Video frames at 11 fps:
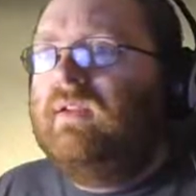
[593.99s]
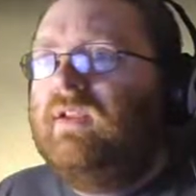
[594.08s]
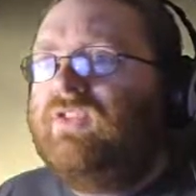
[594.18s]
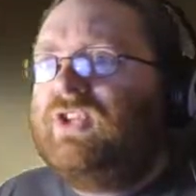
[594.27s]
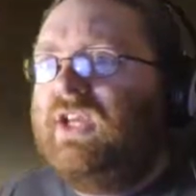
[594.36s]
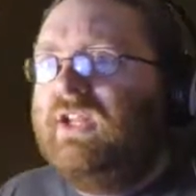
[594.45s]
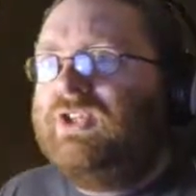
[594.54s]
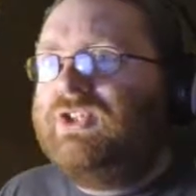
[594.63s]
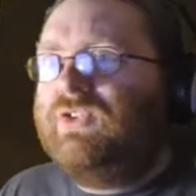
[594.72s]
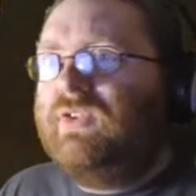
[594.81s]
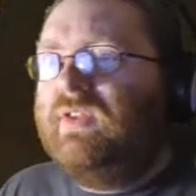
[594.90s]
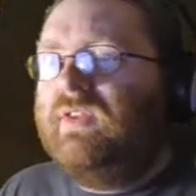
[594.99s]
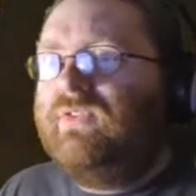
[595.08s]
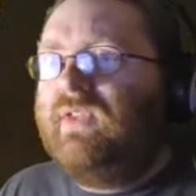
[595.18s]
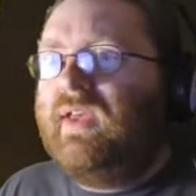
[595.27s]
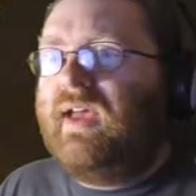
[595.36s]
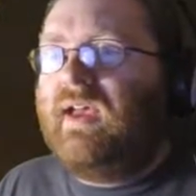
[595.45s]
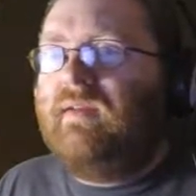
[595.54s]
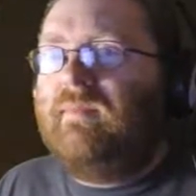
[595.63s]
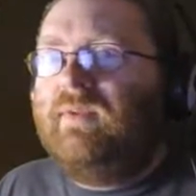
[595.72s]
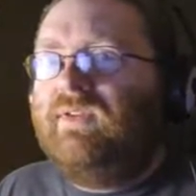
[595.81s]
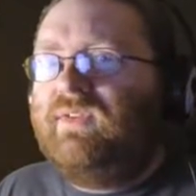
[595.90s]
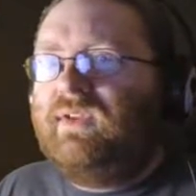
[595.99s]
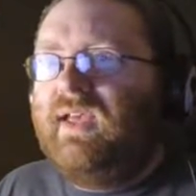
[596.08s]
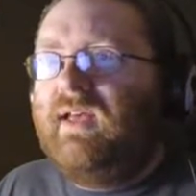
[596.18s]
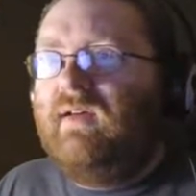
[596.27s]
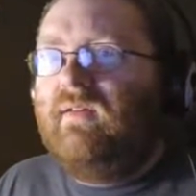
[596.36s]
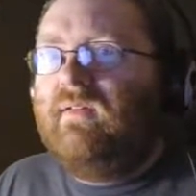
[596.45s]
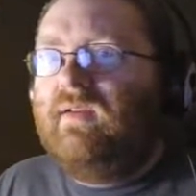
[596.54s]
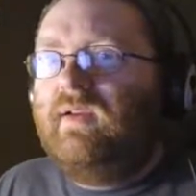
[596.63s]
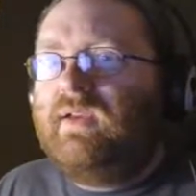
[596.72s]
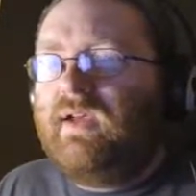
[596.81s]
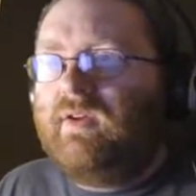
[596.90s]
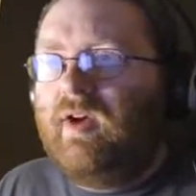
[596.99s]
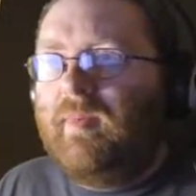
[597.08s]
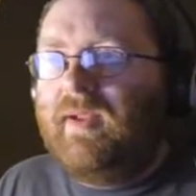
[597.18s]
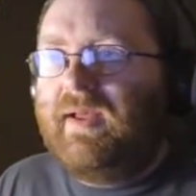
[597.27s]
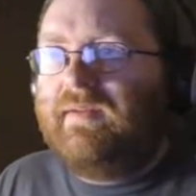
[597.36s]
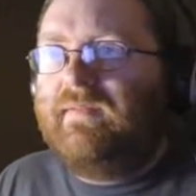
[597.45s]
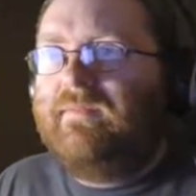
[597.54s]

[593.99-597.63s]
There's challenges and then there's that. Bloody hell. Okay, I got a plan.